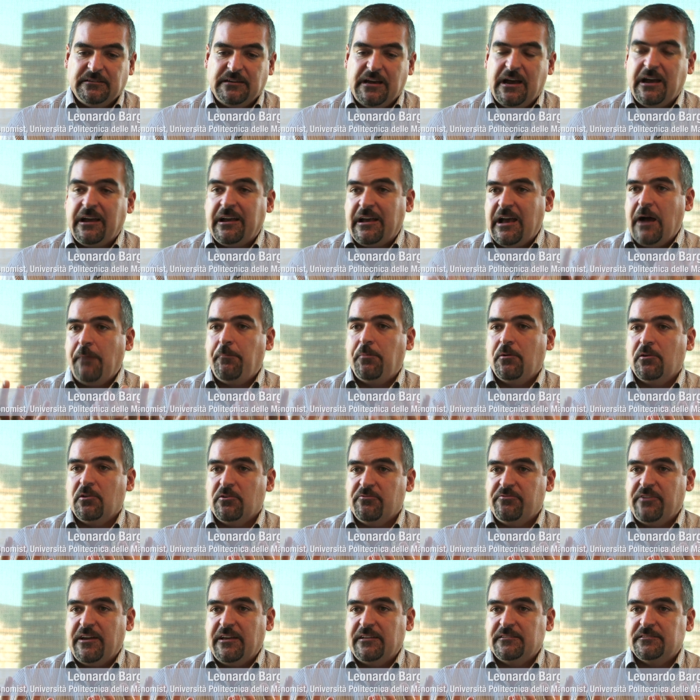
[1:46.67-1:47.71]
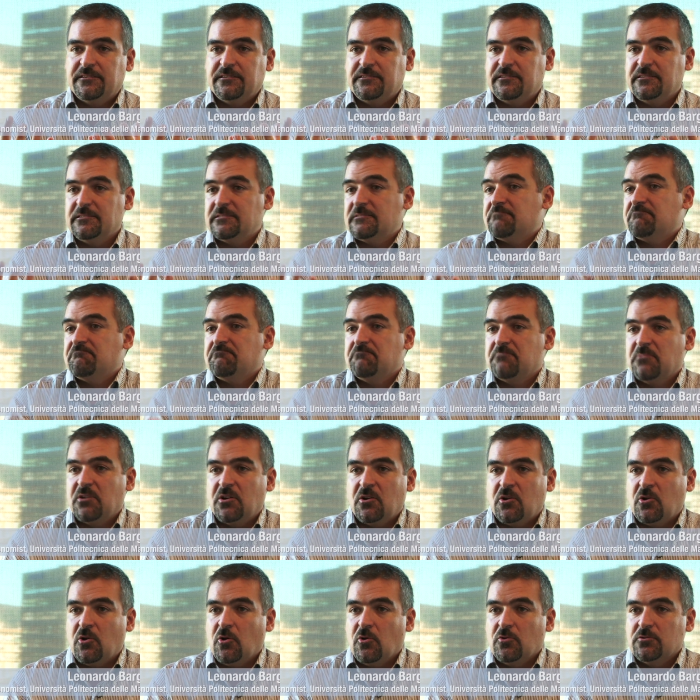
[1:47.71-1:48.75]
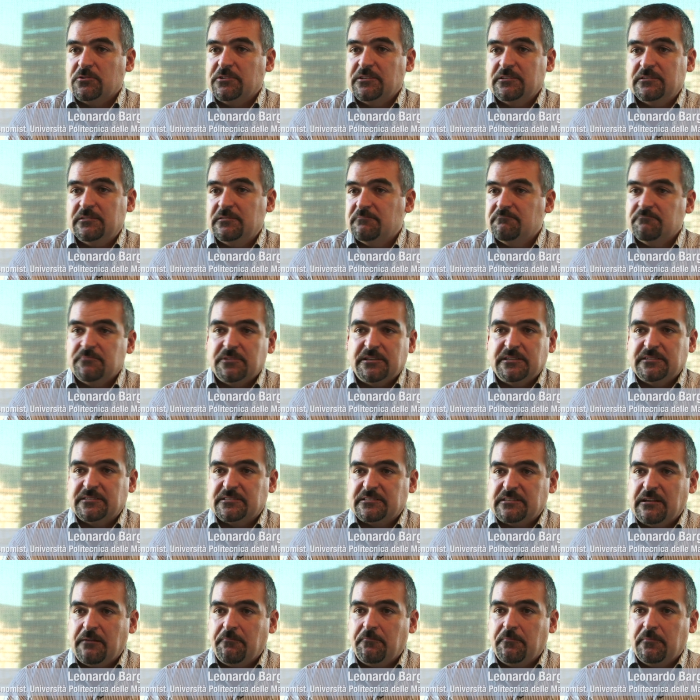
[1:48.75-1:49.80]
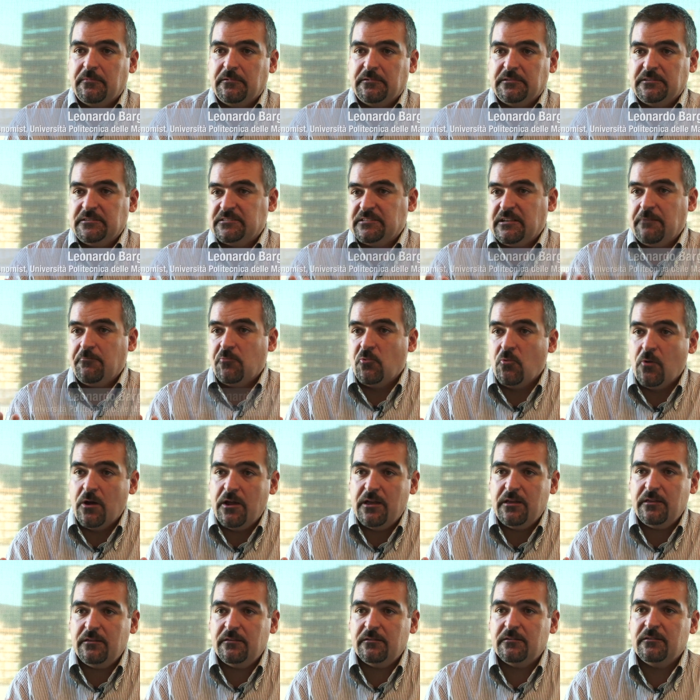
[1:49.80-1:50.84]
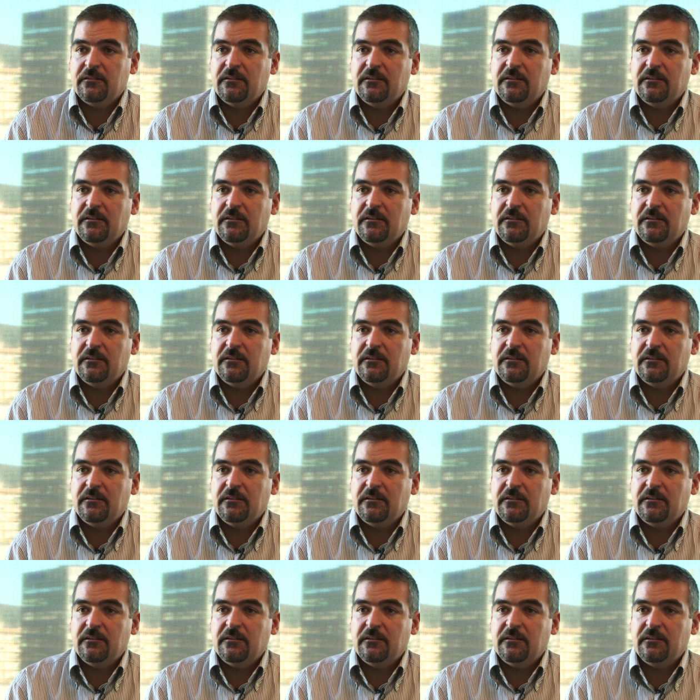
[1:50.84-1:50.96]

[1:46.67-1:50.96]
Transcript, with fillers: a couple of entities coded in some, in some way,